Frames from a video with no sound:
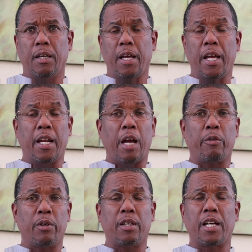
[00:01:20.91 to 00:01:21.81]
And I
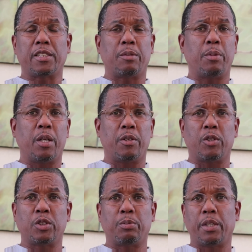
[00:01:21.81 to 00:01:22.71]
realize that many of
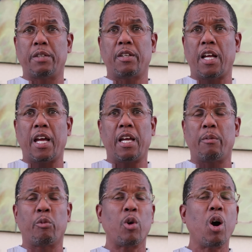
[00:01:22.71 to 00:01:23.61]
those believe that I
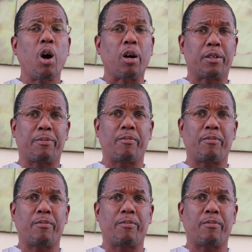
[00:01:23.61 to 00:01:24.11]
am wrong.